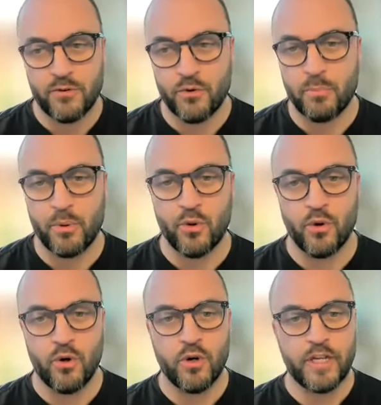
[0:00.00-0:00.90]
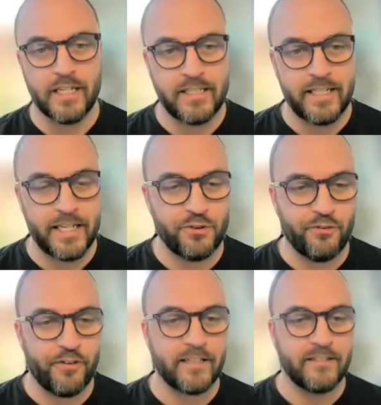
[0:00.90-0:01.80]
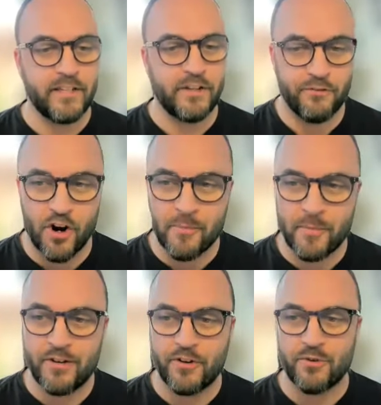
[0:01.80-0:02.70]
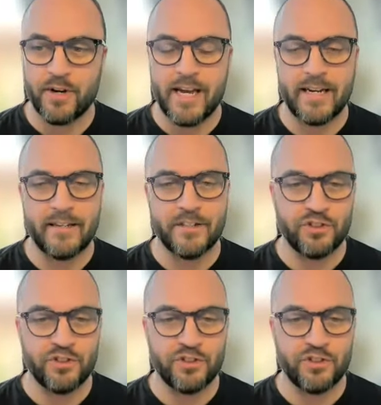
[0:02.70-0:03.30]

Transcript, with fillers: the rapport, the contextual factors, the environment you've created,